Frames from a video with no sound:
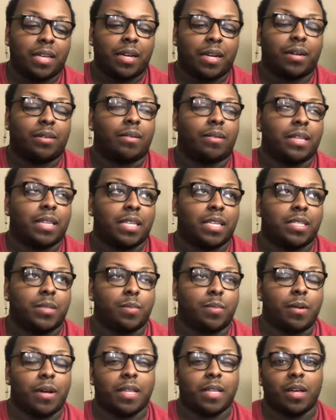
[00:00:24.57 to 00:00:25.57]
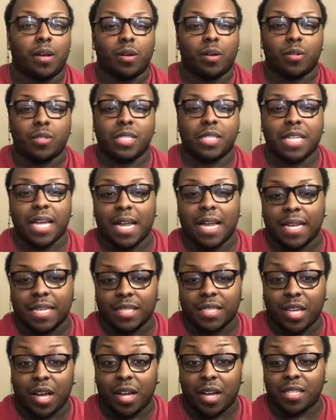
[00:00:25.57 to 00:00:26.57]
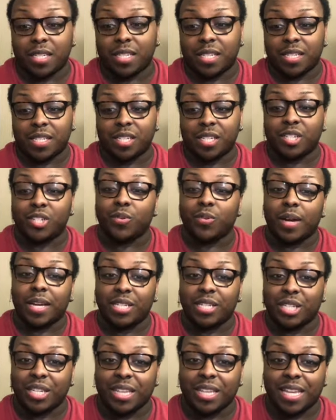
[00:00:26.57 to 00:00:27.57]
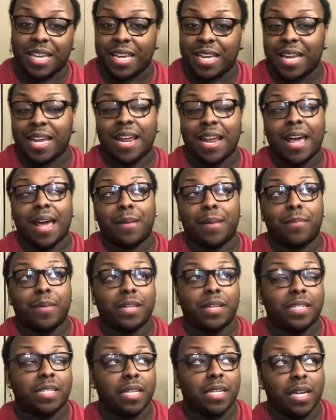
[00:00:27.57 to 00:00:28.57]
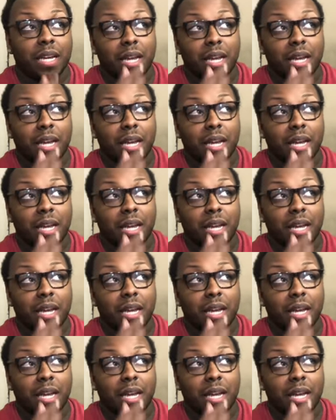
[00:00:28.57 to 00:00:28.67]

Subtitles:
know, at this point, the whole salad tossing situation thing had happened.